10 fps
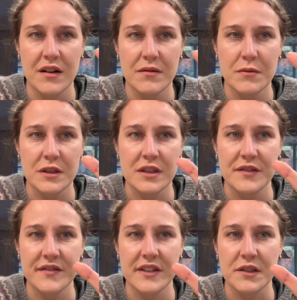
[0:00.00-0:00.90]
which is
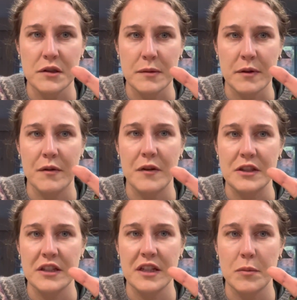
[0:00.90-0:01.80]
extremely
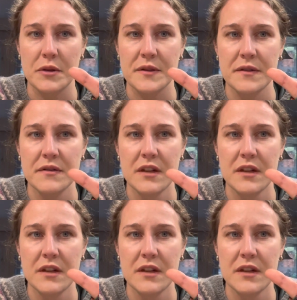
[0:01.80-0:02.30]
refreshing in a person.